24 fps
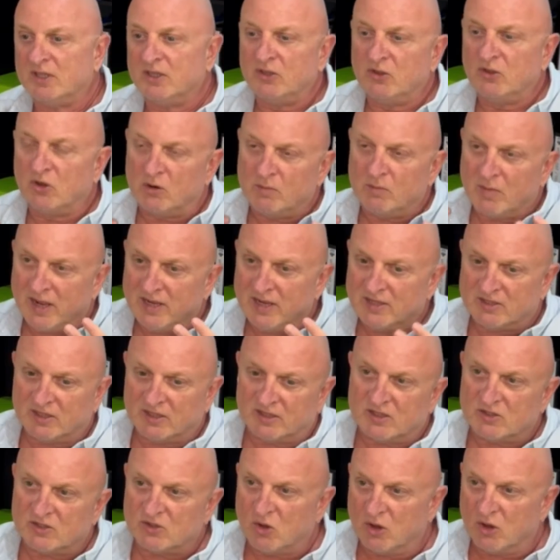your mindset
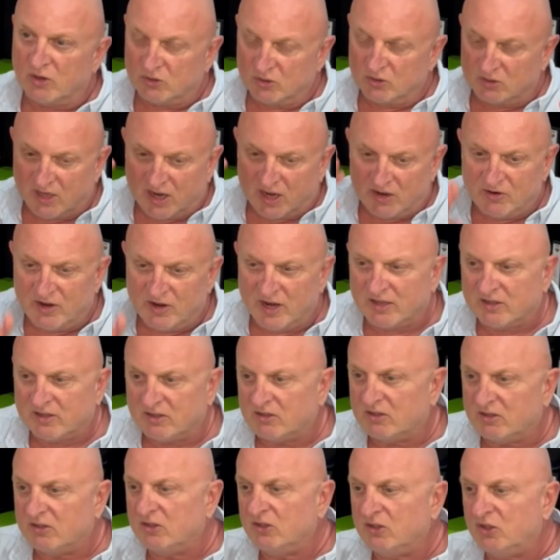is going to direct
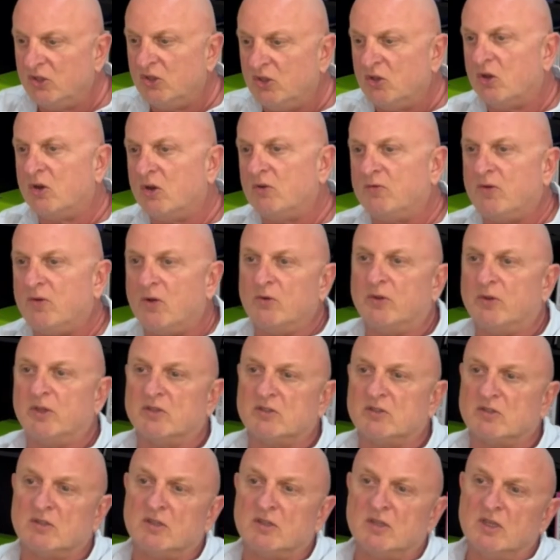your
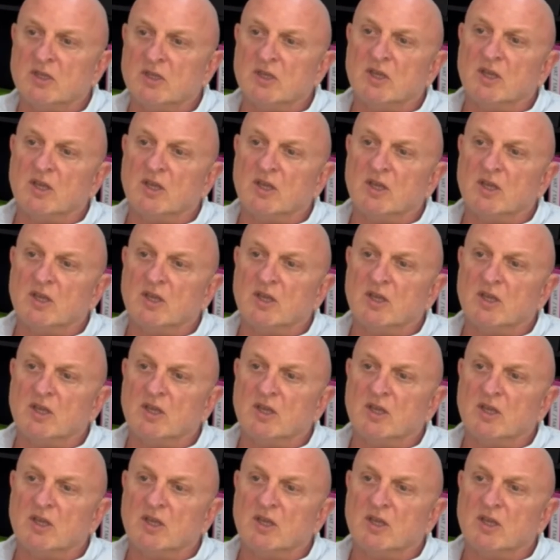focus